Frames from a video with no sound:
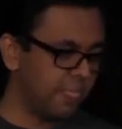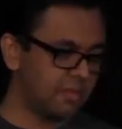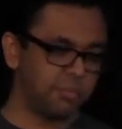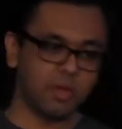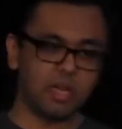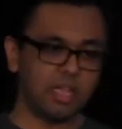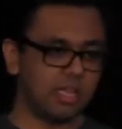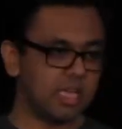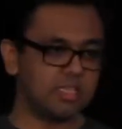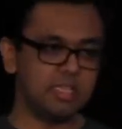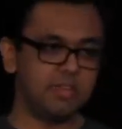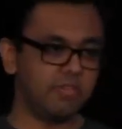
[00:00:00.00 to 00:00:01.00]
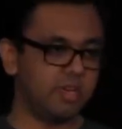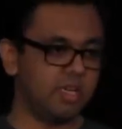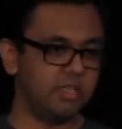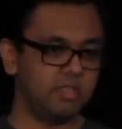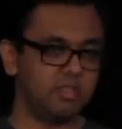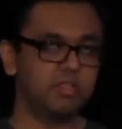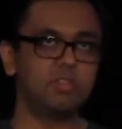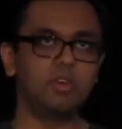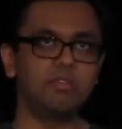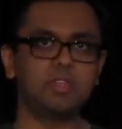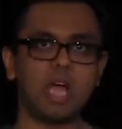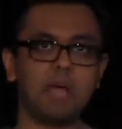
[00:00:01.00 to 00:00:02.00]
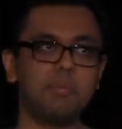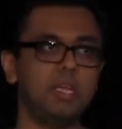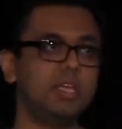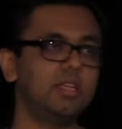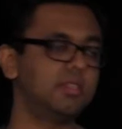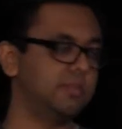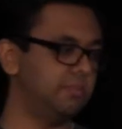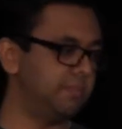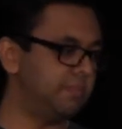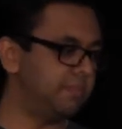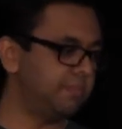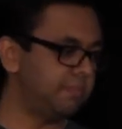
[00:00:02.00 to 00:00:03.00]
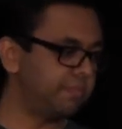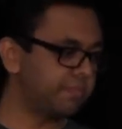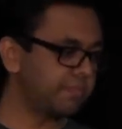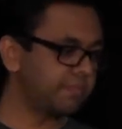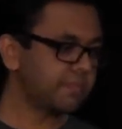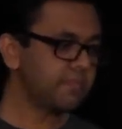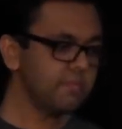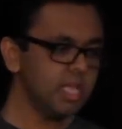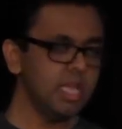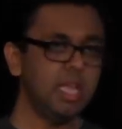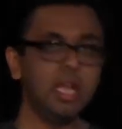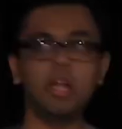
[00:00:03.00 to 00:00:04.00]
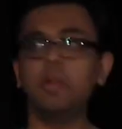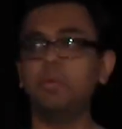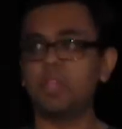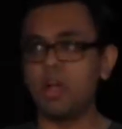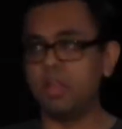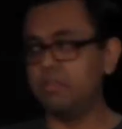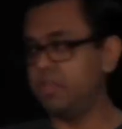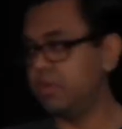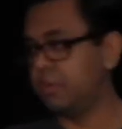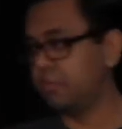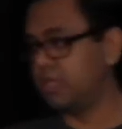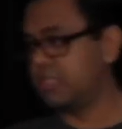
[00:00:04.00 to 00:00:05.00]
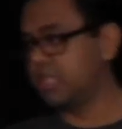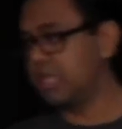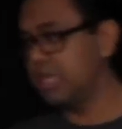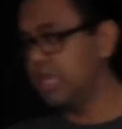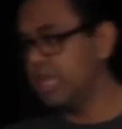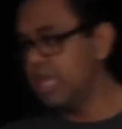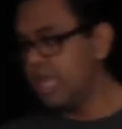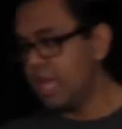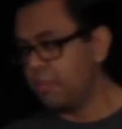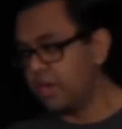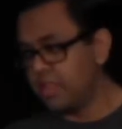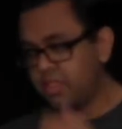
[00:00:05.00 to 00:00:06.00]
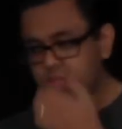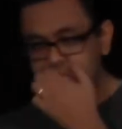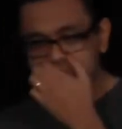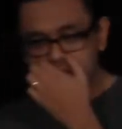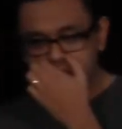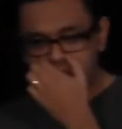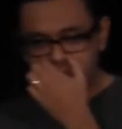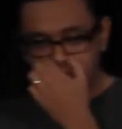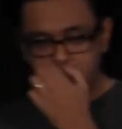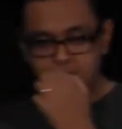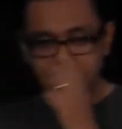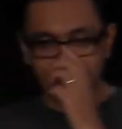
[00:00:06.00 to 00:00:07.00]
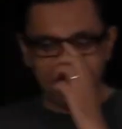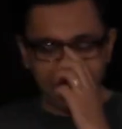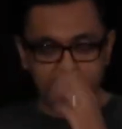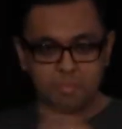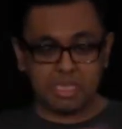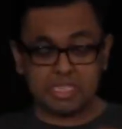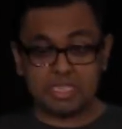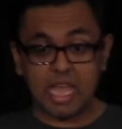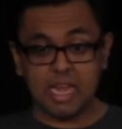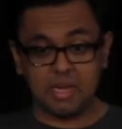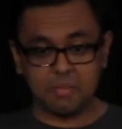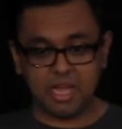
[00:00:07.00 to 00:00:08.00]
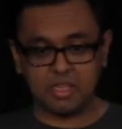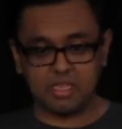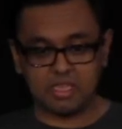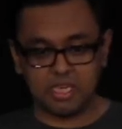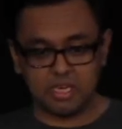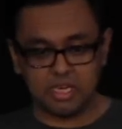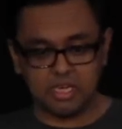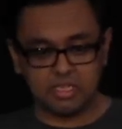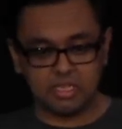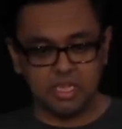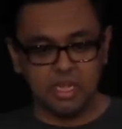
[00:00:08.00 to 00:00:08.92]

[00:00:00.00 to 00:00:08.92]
spoken on lots of different sort of topics here and with all of you in person. And one of the things that I'm excited about this year is